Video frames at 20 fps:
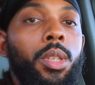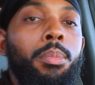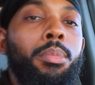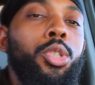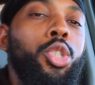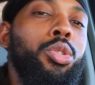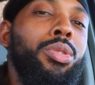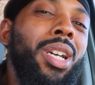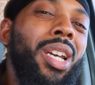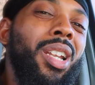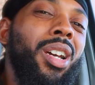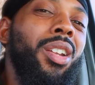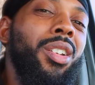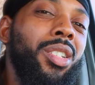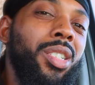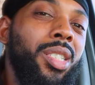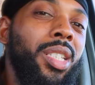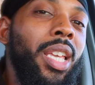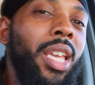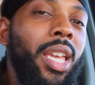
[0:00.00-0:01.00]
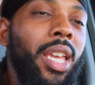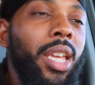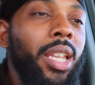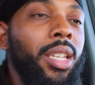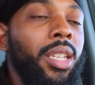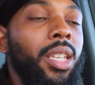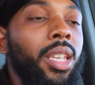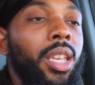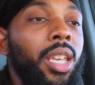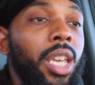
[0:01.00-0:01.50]
But you got to
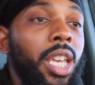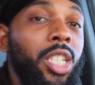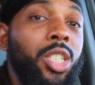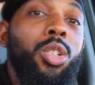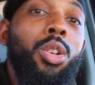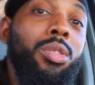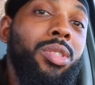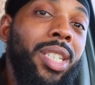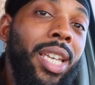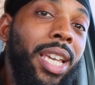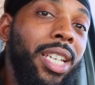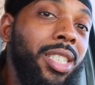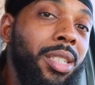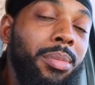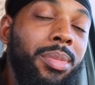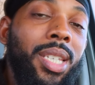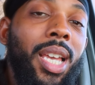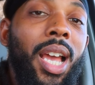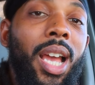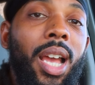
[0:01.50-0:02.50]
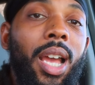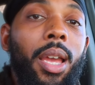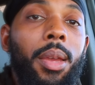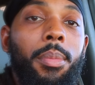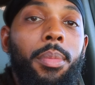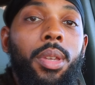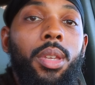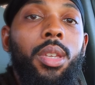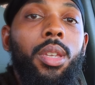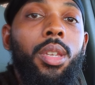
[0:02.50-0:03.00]
understand, it's going to take some
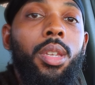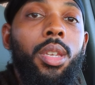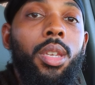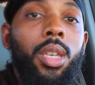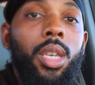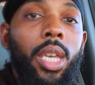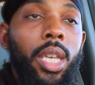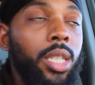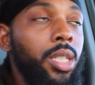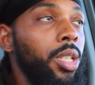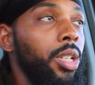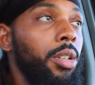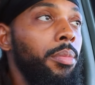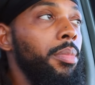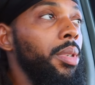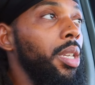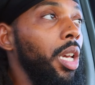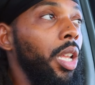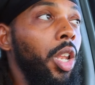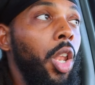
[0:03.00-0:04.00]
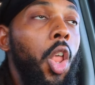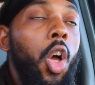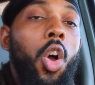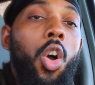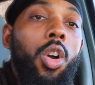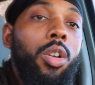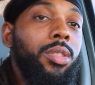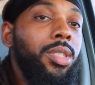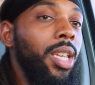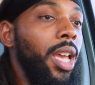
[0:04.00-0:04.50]
time. It took me a
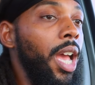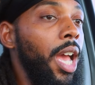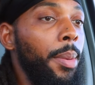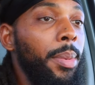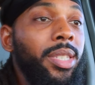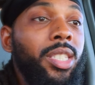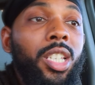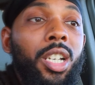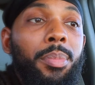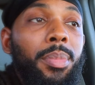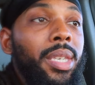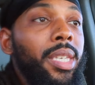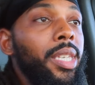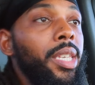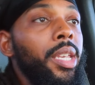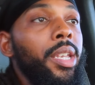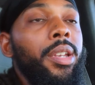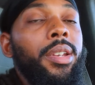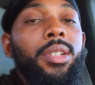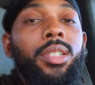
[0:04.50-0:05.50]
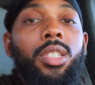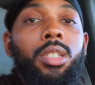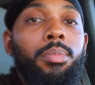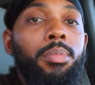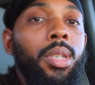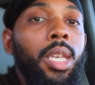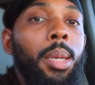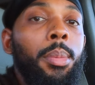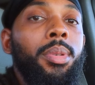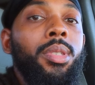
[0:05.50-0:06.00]
long time. It took me years to
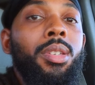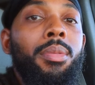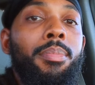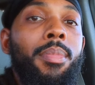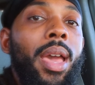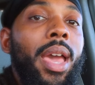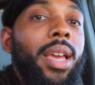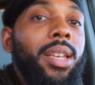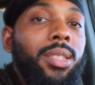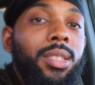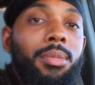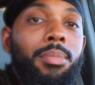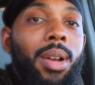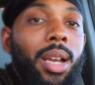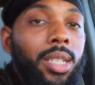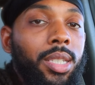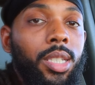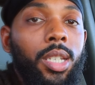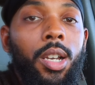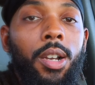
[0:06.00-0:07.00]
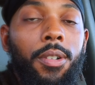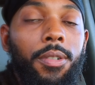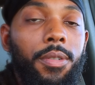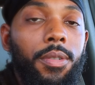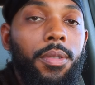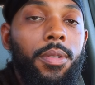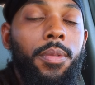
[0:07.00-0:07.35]
be able to master myself.